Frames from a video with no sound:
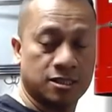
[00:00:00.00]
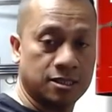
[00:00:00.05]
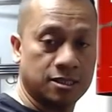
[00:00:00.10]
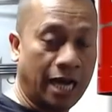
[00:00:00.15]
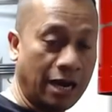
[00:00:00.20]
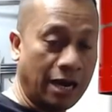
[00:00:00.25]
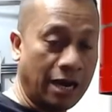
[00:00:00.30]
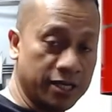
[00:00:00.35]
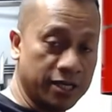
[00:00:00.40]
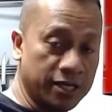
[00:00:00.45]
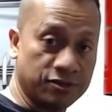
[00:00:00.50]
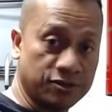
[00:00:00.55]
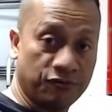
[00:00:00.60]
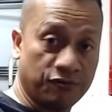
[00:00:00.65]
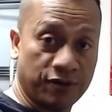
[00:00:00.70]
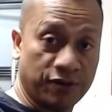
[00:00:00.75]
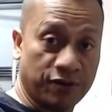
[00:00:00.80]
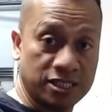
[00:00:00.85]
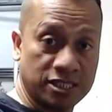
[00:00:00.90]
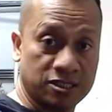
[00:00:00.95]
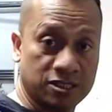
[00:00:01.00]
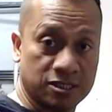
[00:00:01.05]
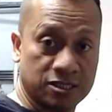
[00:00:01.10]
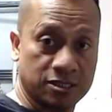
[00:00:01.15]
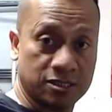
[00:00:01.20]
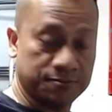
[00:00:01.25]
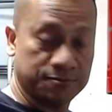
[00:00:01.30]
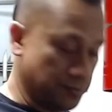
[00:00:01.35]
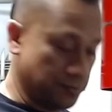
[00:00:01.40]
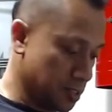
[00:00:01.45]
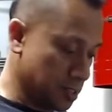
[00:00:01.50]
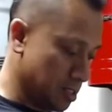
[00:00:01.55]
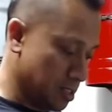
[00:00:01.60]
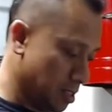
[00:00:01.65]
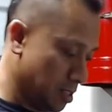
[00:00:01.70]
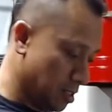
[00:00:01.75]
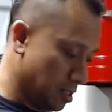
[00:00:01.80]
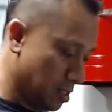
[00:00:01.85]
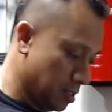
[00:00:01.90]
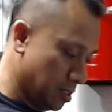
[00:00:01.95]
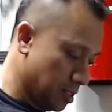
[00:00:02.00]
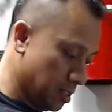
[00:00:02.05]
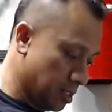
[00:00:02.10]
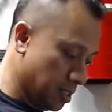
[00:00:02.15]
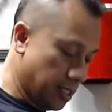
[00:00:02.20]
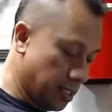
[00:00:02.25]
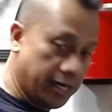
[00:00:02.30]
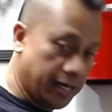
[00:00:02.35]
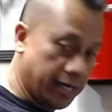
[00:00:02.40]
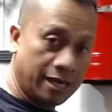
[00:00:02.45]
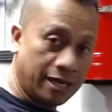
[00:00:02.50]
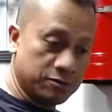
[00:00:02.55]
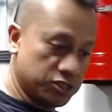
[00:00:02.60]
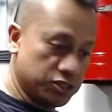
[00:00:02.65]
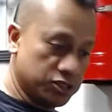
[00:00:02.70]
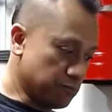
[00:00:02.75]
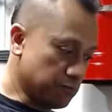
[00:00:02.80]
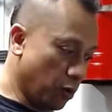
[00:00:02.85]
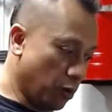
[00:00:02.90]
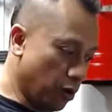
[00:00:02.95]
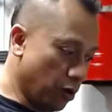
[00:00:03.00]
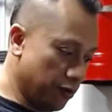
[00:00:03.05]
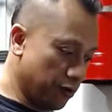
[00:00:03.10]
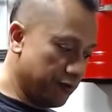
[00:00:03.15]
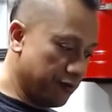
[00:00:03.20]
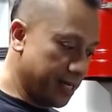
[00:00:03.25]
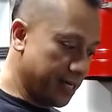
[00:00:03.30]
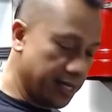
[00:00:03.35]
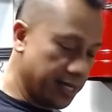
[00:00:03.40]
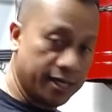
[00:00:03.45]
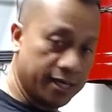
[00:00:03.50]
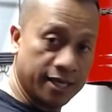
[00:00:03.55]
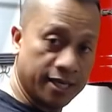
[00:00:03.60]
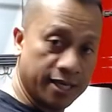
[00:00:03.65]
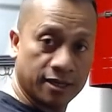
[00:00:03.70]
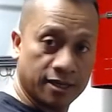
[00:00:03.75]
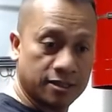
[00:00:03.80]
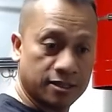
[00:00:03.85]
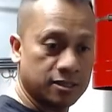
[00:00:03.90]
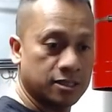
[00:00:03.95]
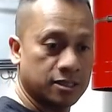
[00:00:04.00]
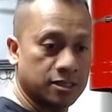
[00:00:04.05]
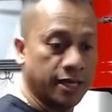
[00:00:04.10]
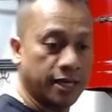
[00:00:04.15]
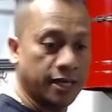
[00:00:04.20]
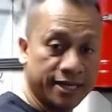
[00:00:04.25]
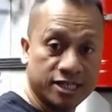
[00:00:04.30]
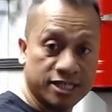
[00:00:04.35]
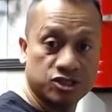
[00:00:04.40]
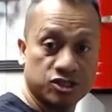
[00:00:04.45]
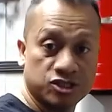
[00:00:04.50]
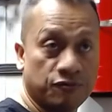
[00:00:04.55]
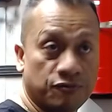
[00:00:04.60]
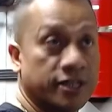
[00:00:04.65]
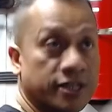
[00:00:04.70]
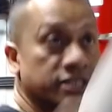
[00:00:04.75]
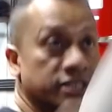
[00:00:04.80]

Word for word: I would get the rice, then I would just pour it right in there, and there's your rice